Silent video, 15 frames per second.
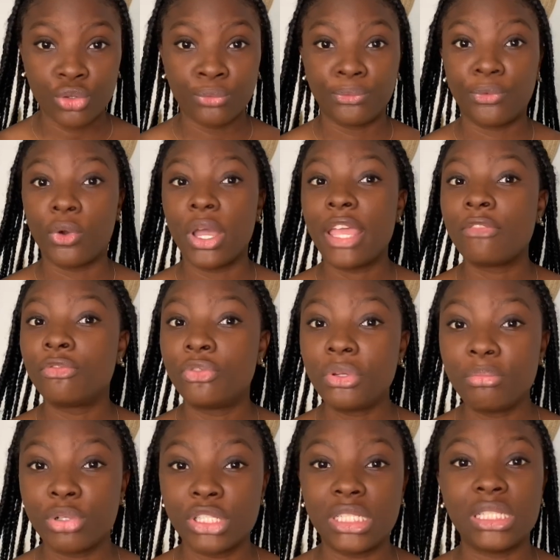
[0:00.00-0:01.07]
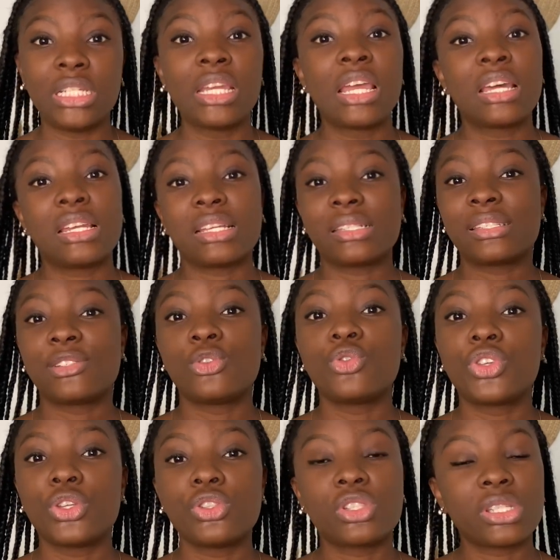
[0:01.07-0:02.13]
for everybody that is
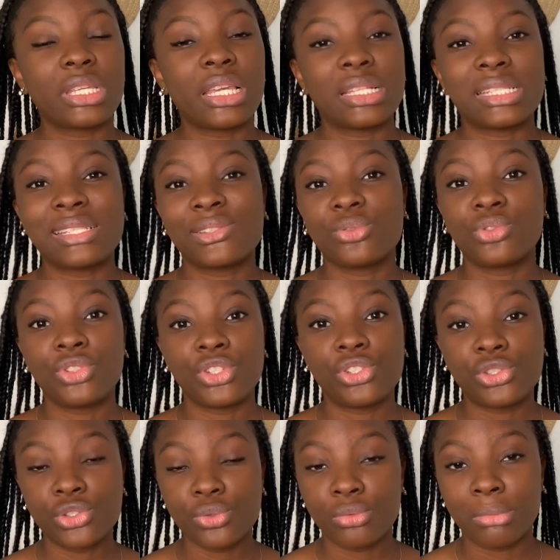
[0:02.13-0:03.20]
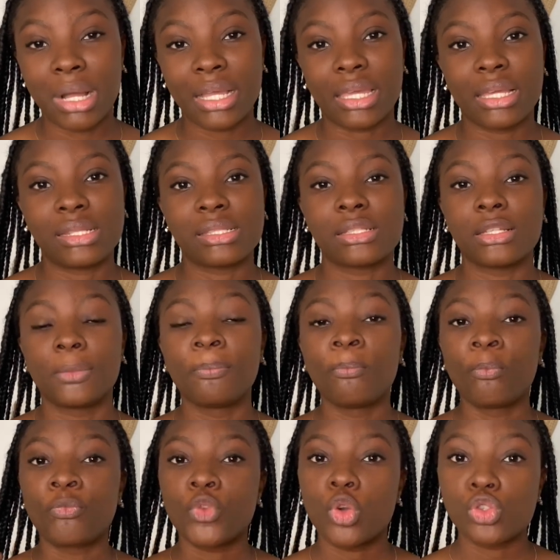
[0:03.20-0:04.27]
looking to get into digital marketing
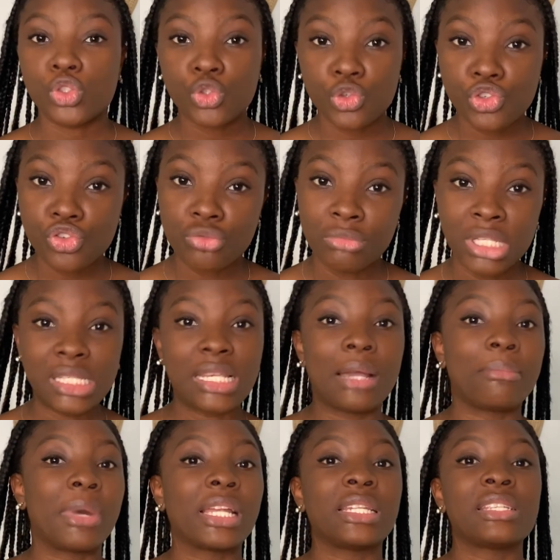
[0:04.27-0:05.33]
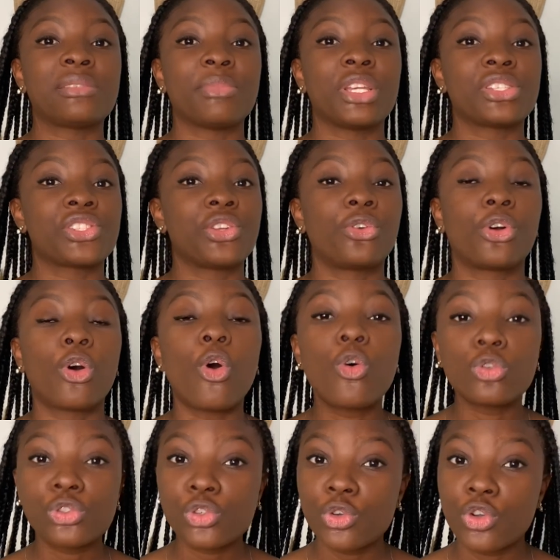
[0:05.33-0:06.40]
or social media management. There are
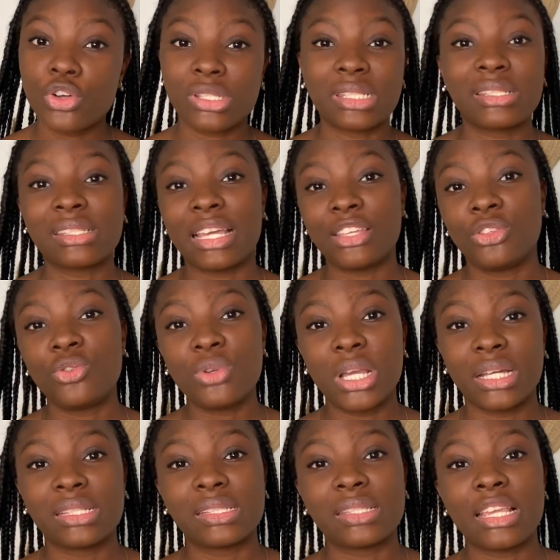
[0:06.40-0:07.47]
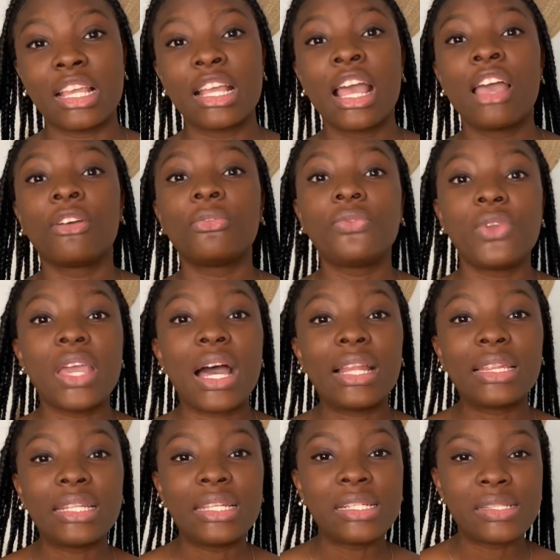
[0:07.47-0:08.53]
also courses that you can take via
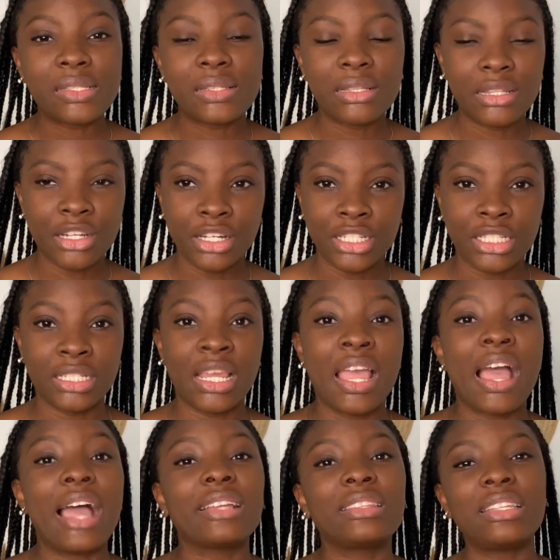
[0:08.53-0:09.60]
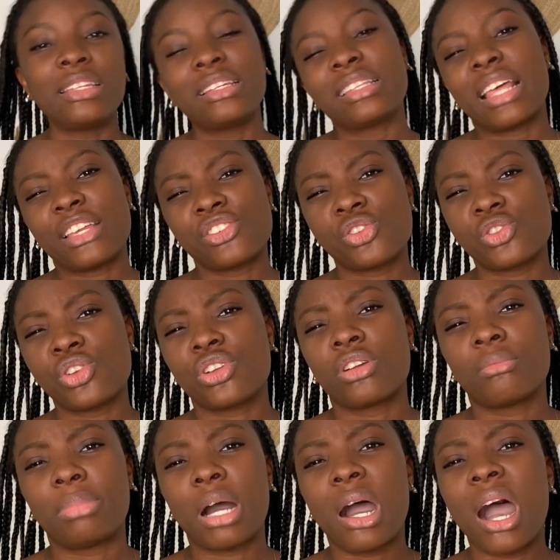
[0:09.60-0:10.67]
LinkedIn Learning. I think that I should talk
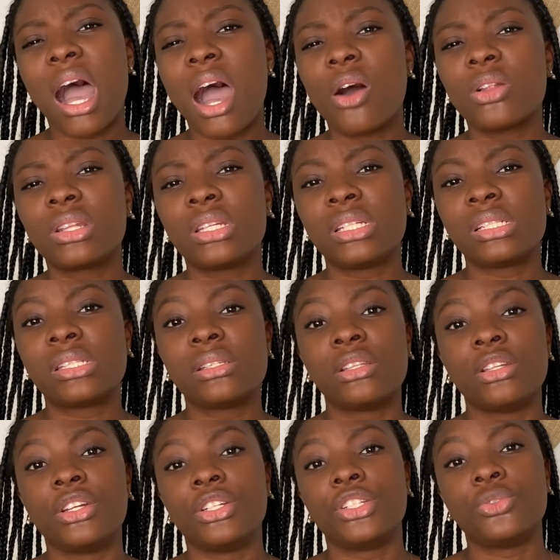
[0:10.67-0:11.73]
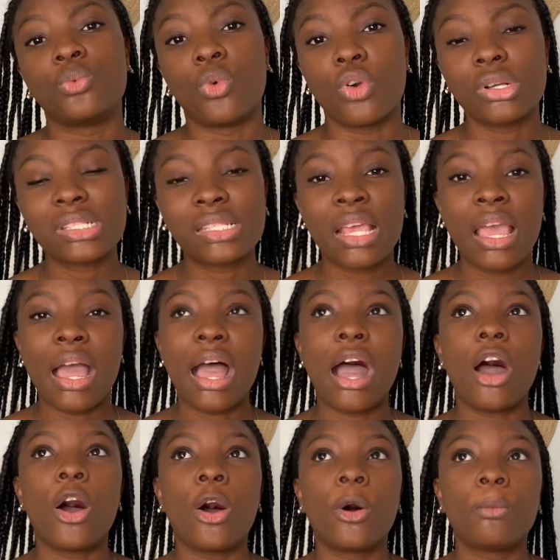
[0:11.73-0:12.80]
about how LinkedIn Learning works.
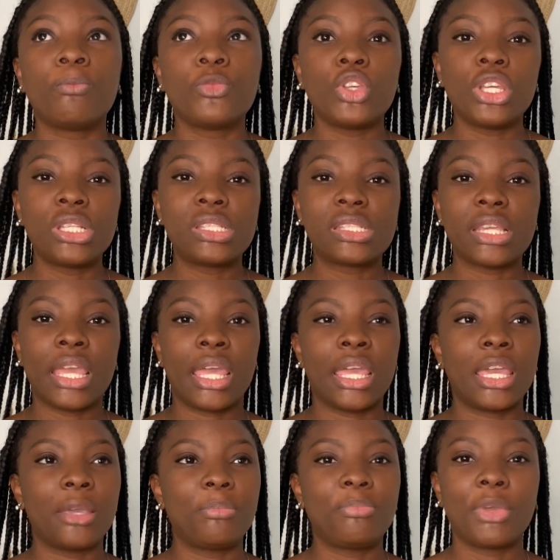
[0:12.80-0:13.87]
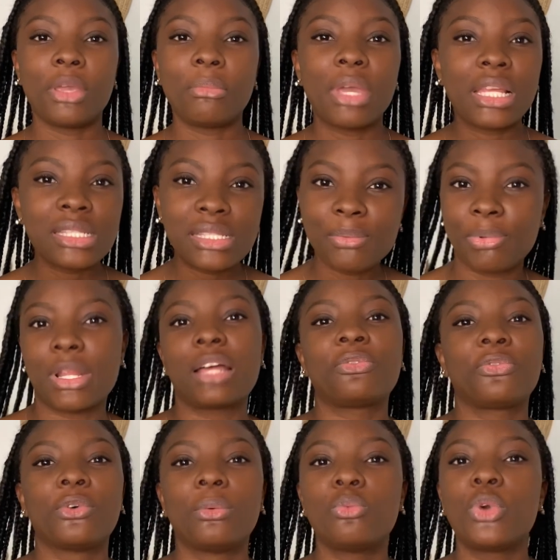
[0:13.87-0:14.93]
It's a payment
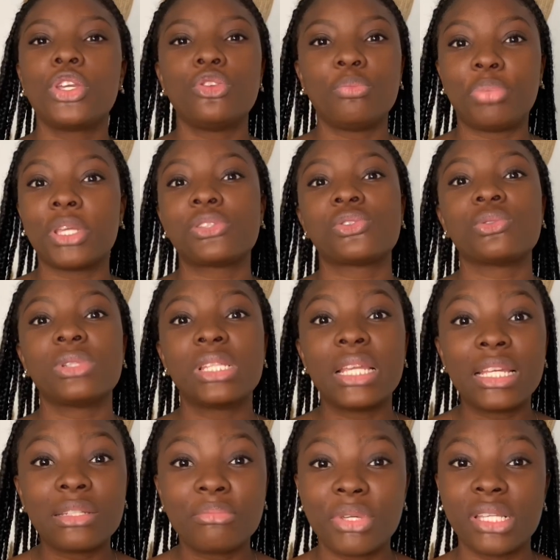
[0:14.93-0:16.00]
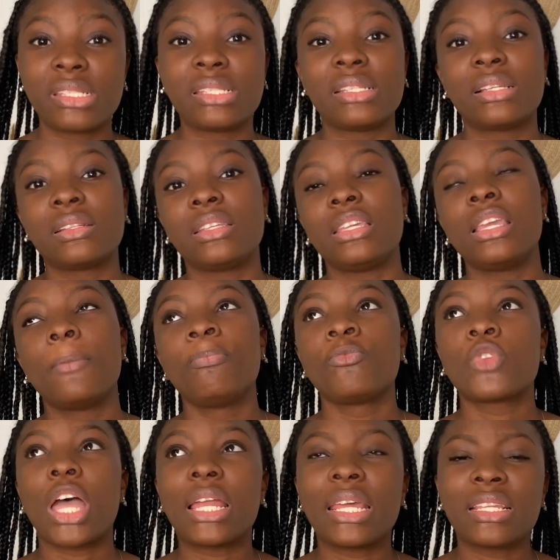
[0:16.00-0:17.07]
platform where you pay to learn, basically.
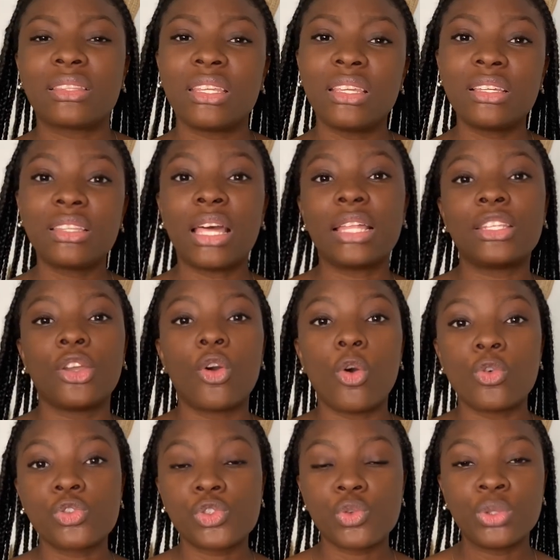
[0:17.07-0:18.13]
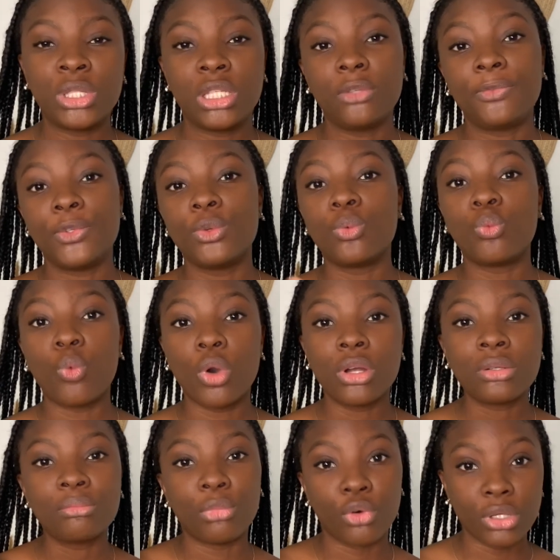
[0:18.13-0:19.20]
And I think that they also give you 1
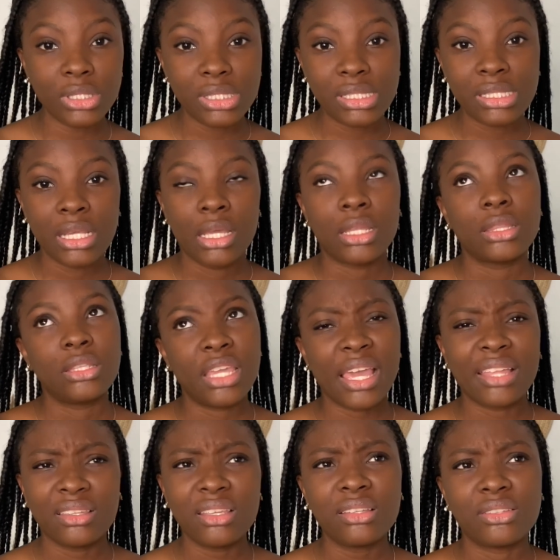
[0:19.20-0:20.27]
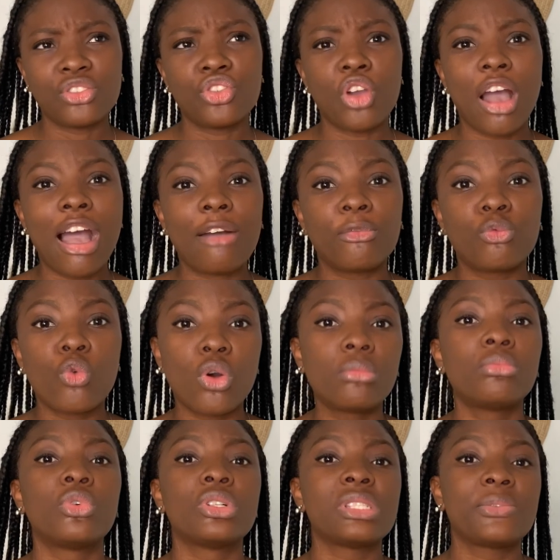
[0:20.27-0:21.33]
month. Yeah, I think you have 1
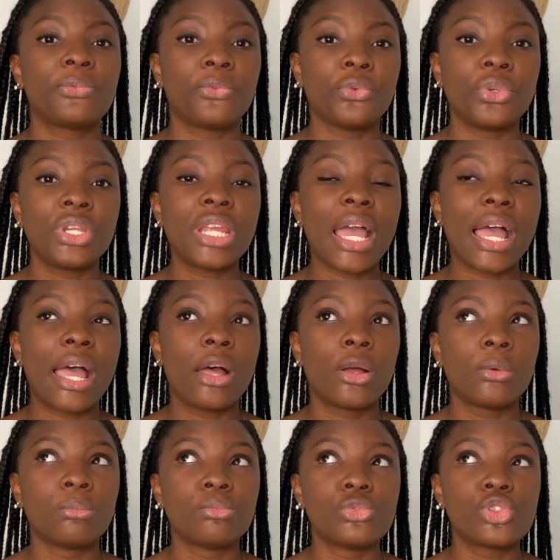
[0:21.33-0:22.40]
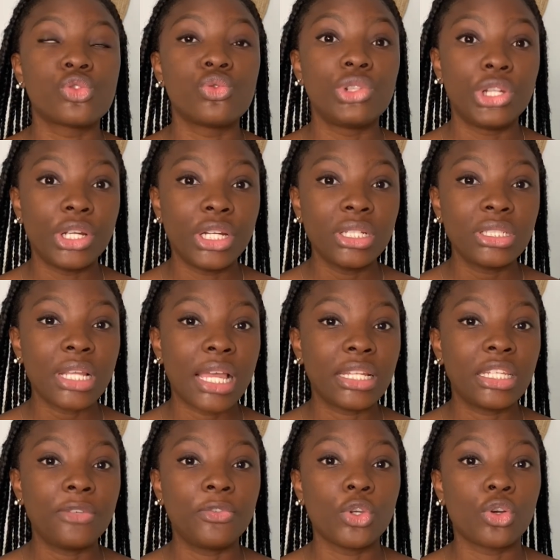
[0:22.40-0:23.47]
month free to learn, and if
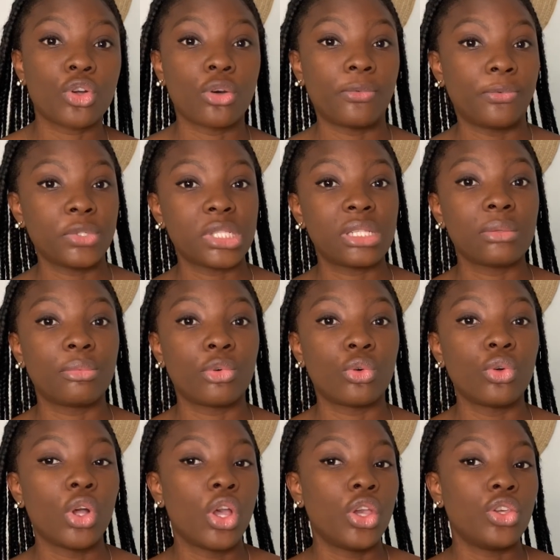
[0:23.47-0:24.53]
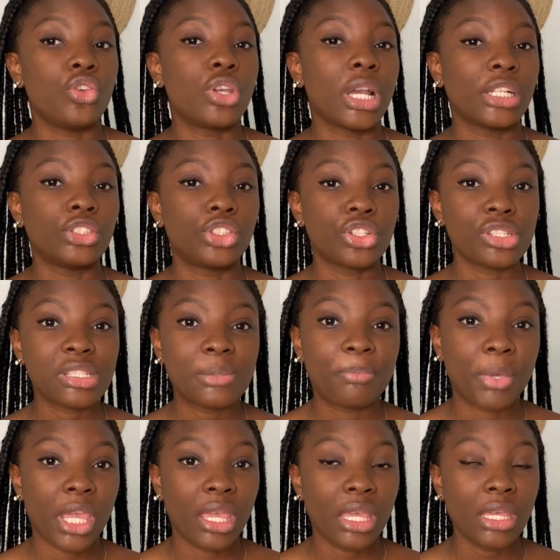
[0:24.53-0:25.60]
you're comfortable, you can just
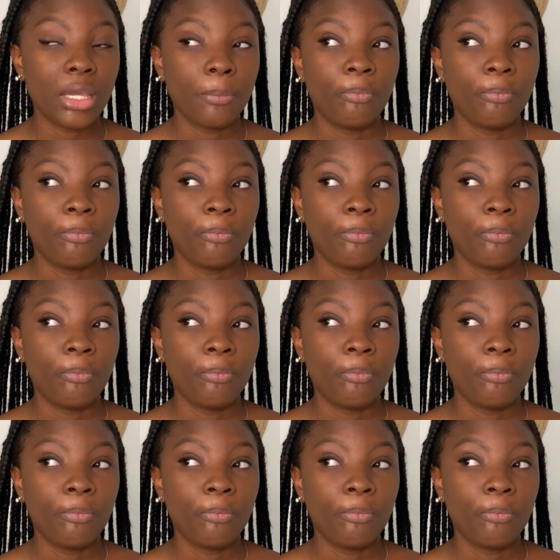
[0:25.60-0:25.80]
pay.